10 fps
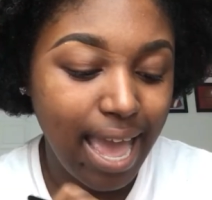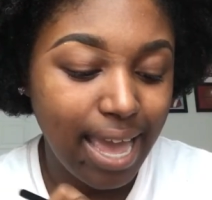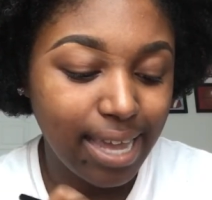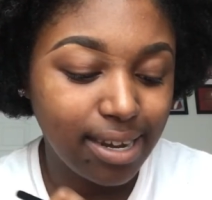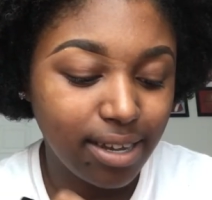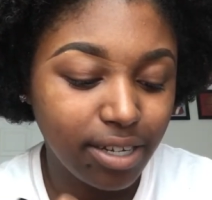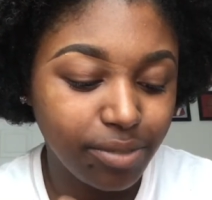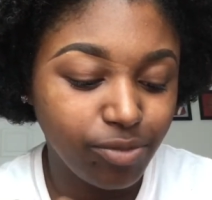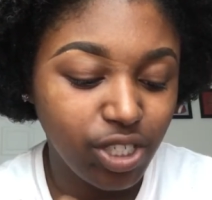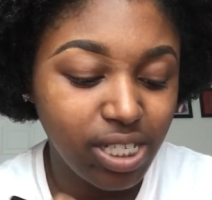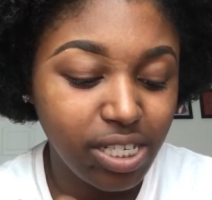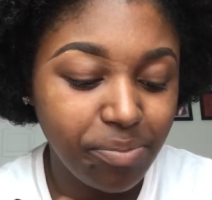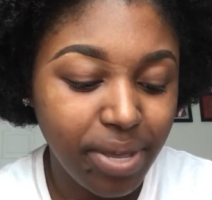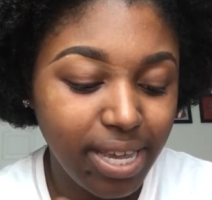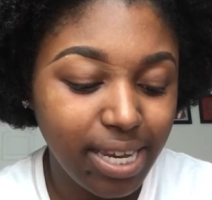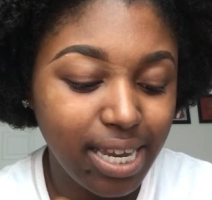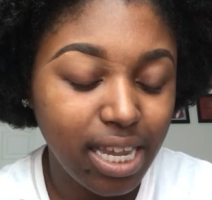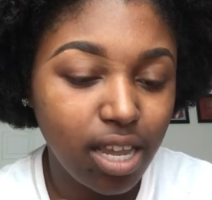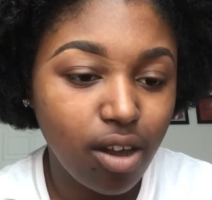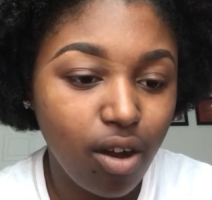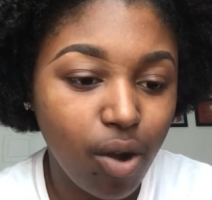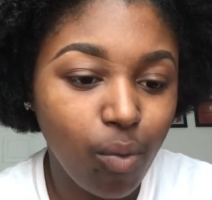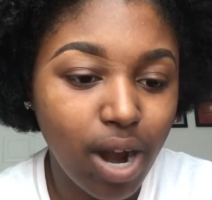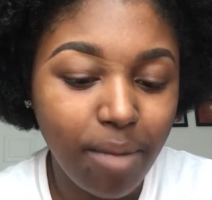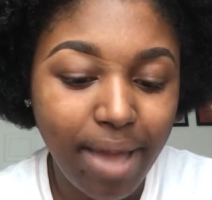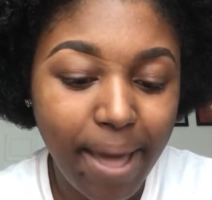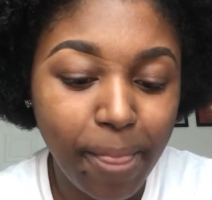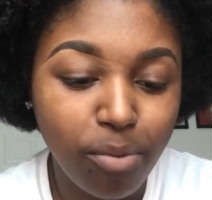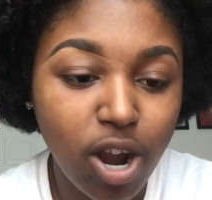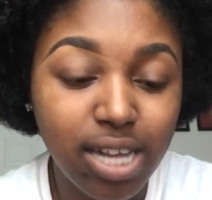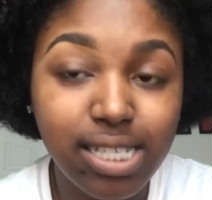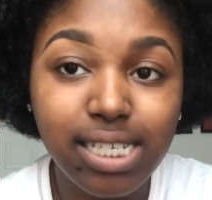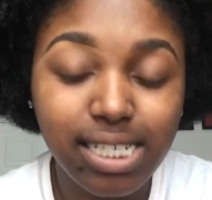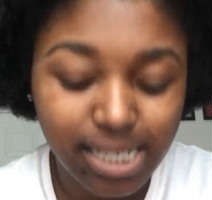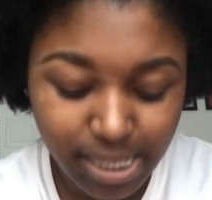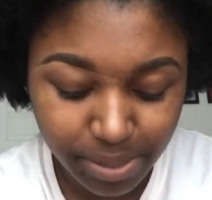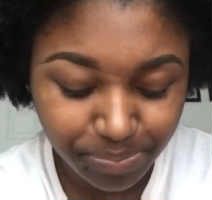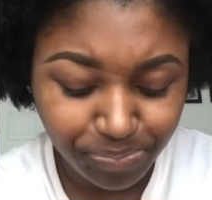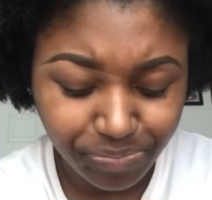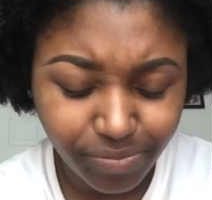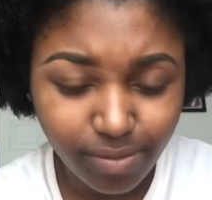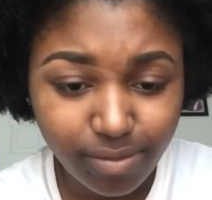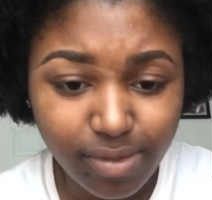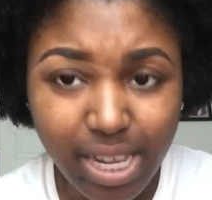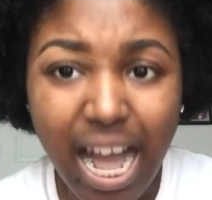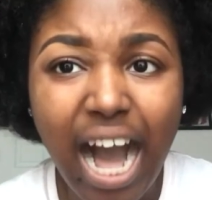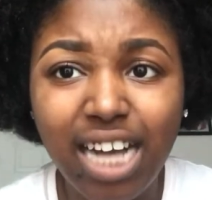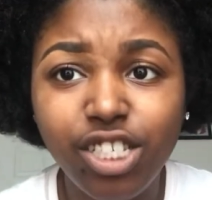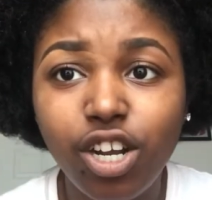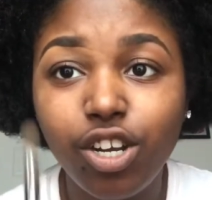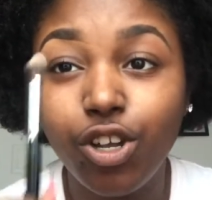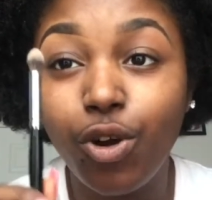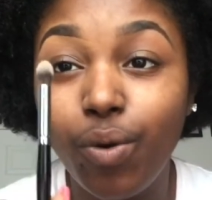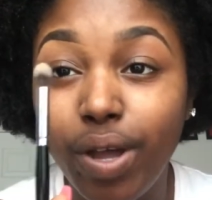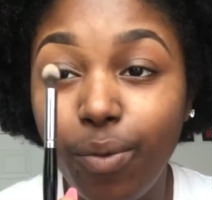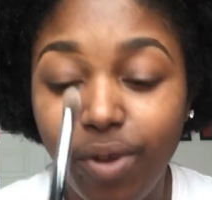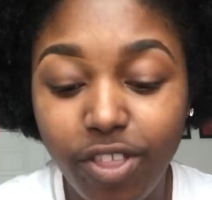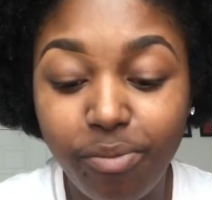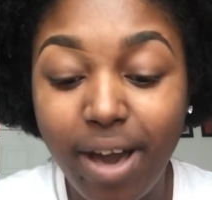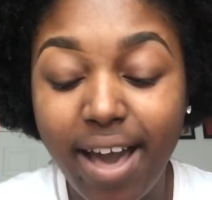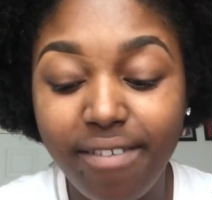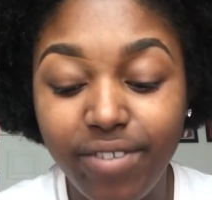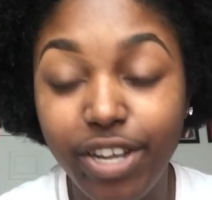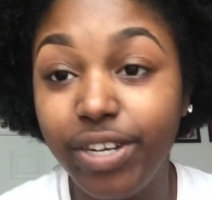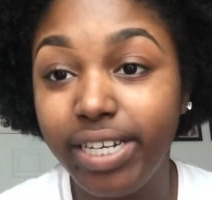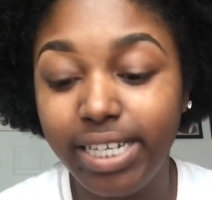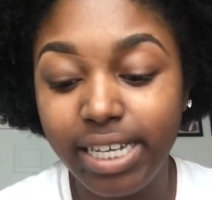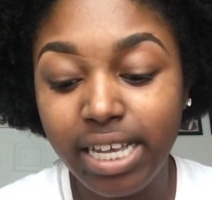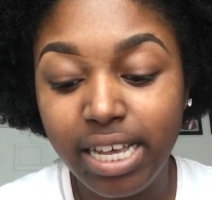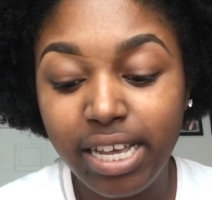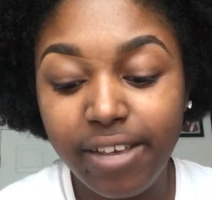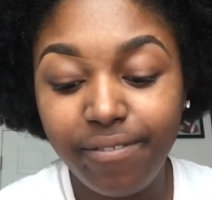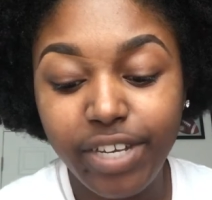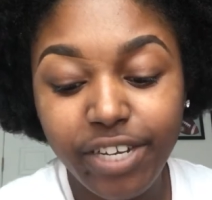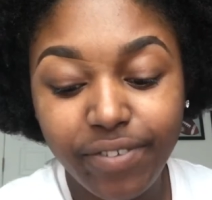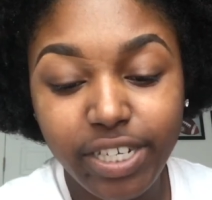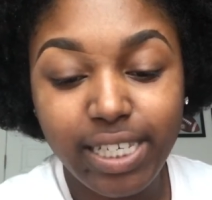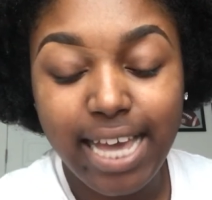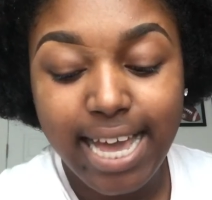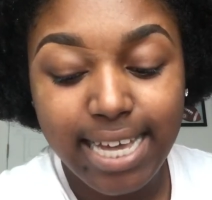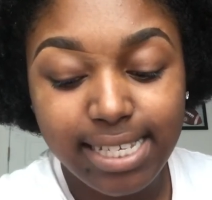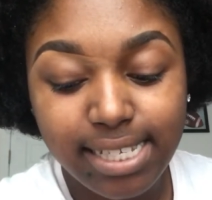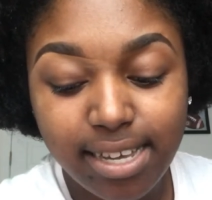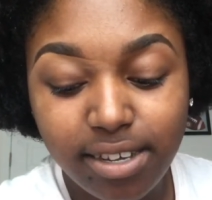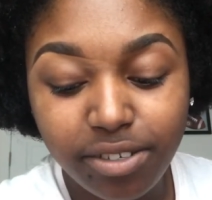And just depending on where I'm at in the process, I started going with my very last